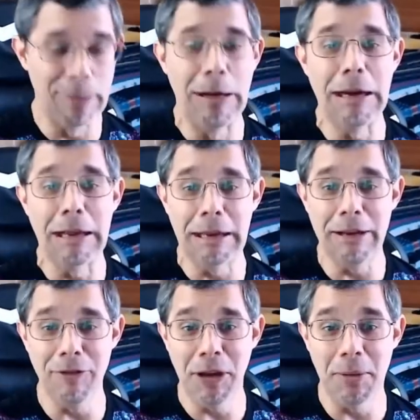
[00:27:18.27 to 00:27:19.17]
I want to
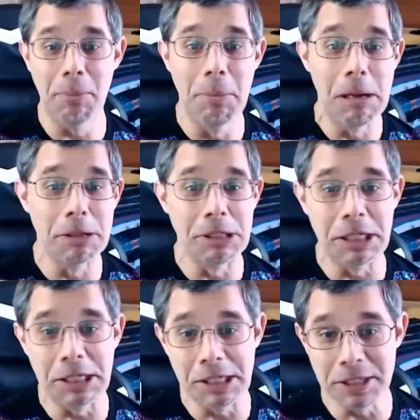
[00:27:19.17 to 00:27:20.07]
give you a
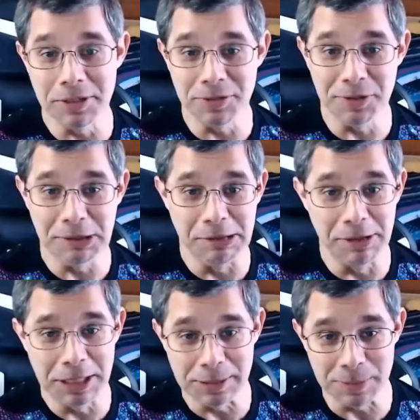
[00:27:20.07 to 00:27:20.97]
melty kiss for
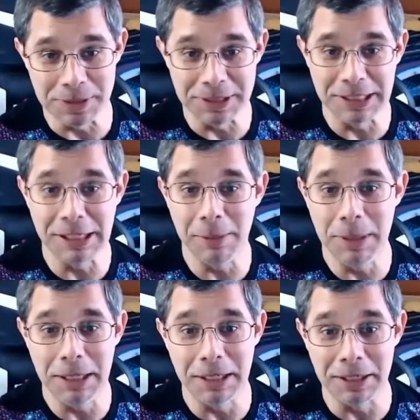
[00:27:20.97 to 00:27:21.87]
Christmas. Come
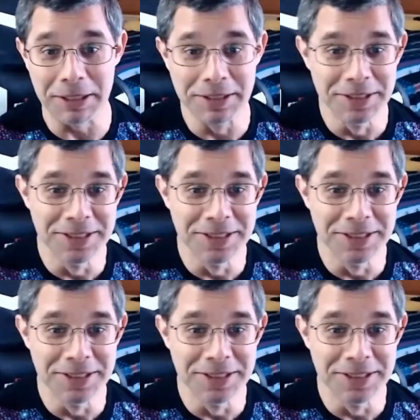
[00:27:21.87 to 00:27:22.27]
here.